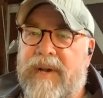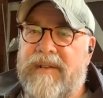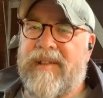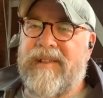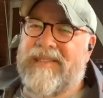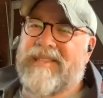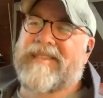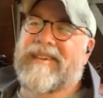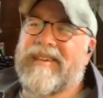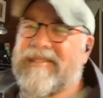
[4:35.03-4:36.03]
but
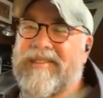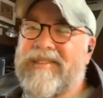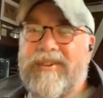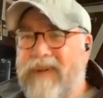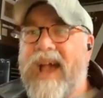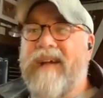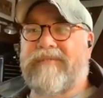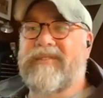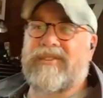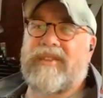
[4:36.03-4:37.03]
it's because you
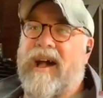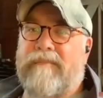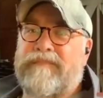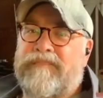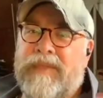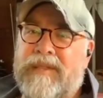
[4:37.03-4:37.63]
have to stop.